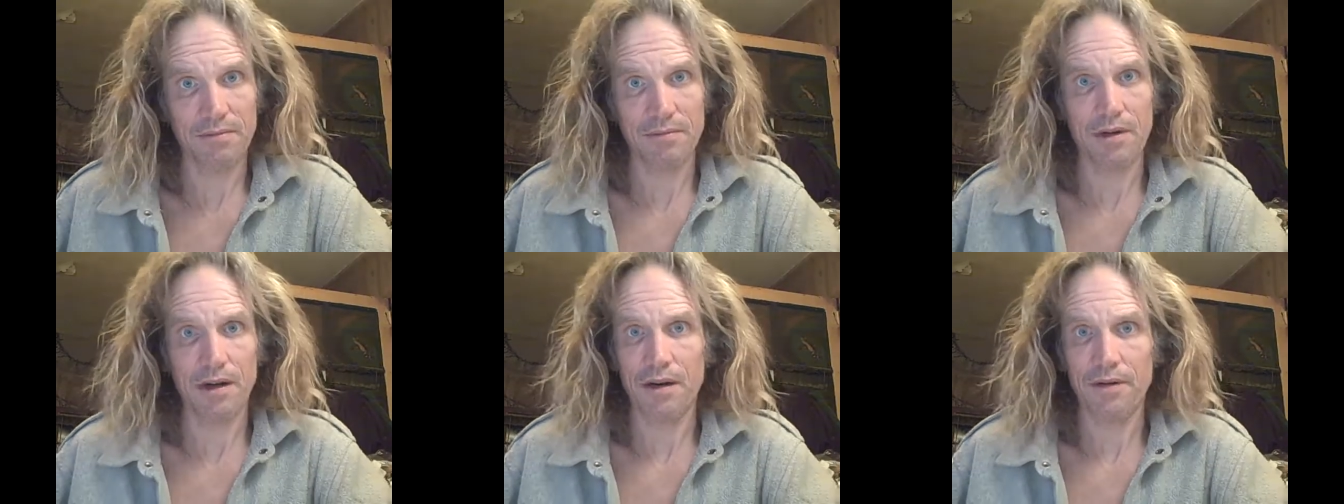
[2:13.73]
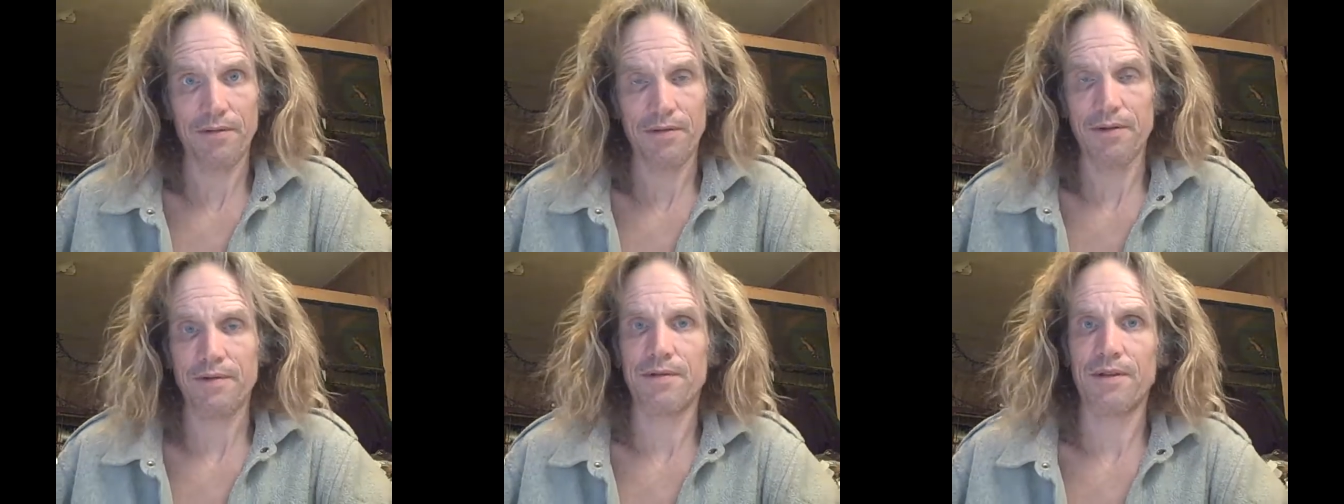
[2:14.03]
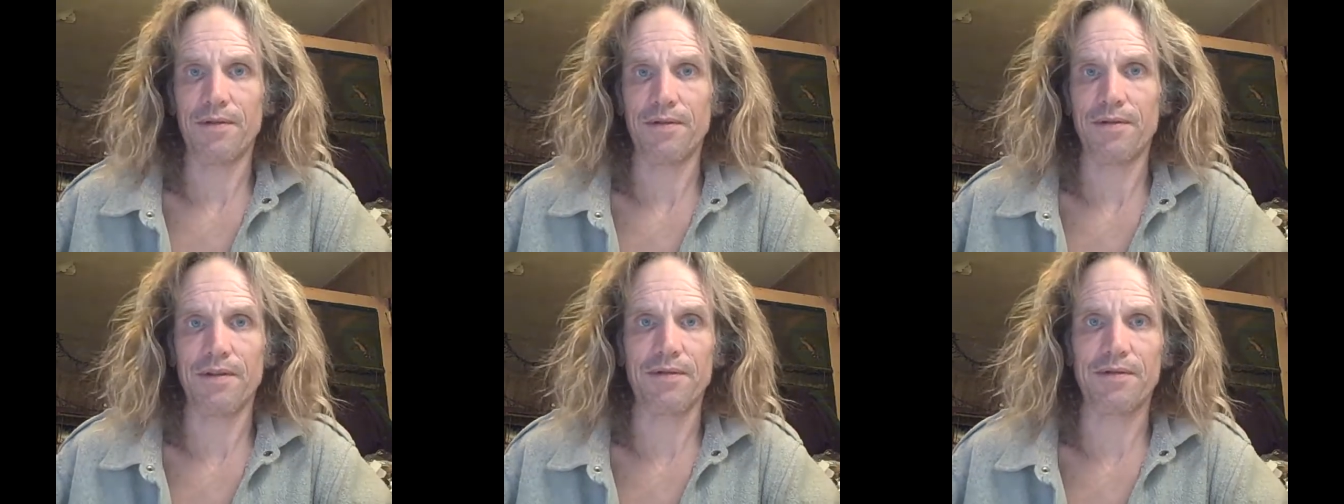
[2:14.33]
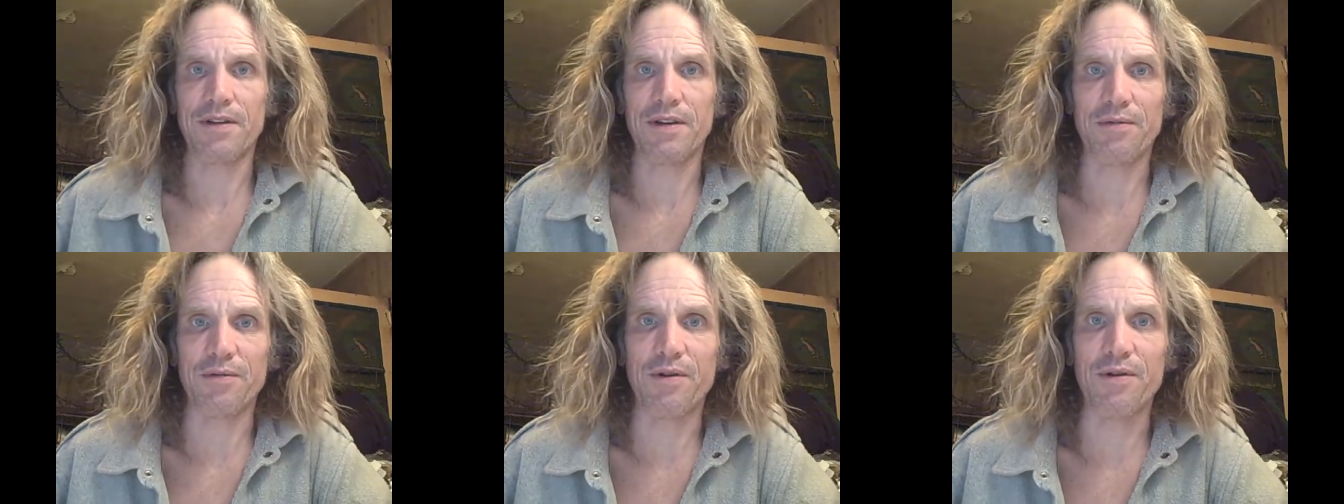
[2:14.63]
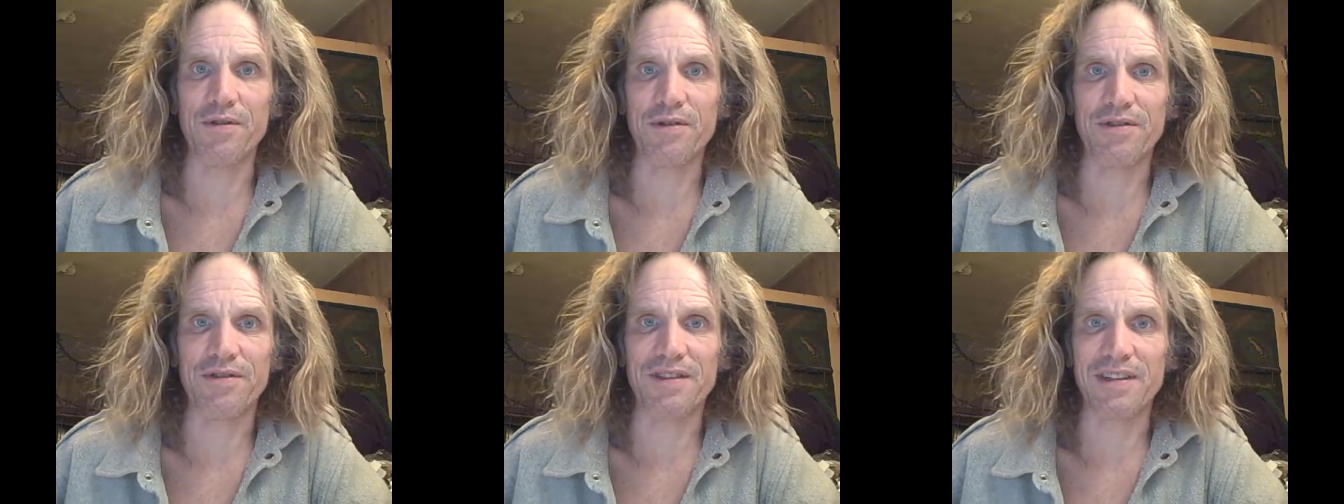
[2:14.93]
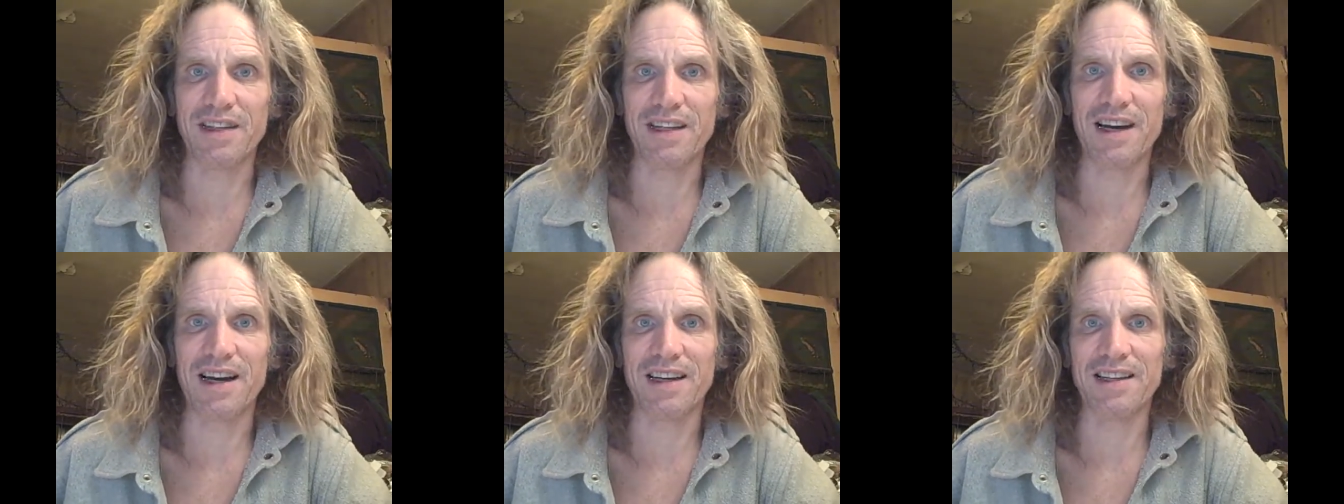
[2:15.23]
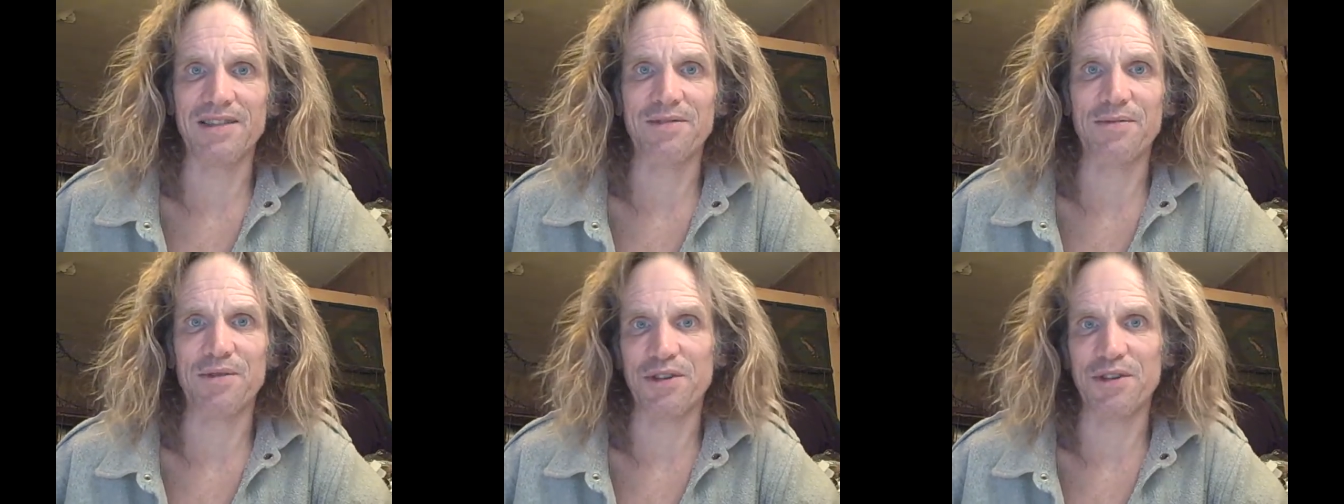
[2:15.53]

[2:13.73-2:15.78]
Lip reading: on a 50-50 roll of the dice?